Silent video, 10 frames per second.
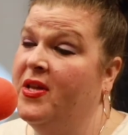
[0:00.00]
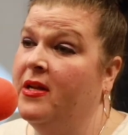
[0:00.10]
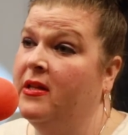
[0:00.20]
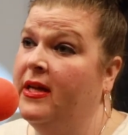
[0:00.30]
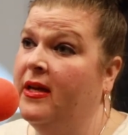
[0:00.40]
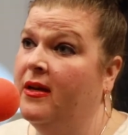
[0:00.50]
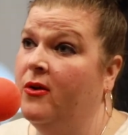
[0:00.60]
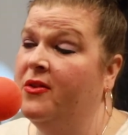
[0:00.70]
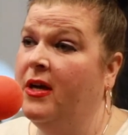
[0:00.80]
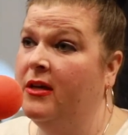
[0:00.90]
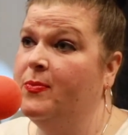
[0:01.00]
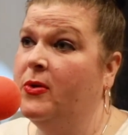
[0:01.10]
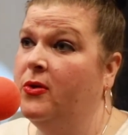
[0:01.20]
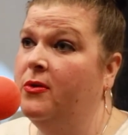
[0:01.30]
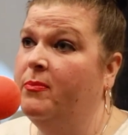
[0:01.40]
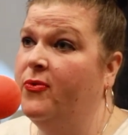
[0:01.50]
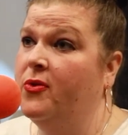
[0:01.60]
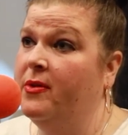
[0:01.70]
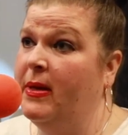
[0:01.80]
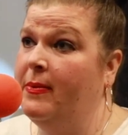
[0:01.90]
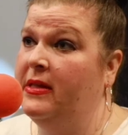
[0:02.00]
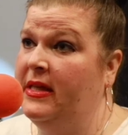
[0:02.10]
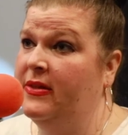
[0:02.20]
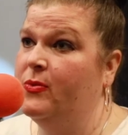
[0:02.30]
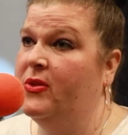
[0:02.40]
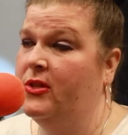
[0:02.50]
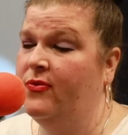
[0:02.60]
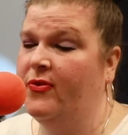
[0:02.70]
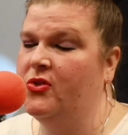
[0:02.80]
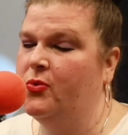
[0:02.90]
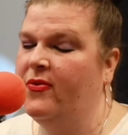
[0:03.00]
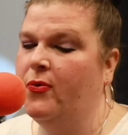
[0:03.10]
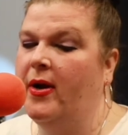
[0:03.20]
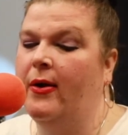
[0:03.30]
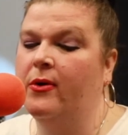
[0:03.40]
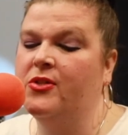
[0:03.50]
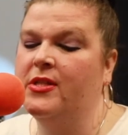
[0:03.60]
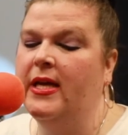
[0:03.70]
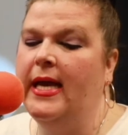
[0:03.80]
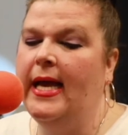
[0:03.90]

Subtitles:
clinic or in the hospital before the baby leaves within the first 24 hours.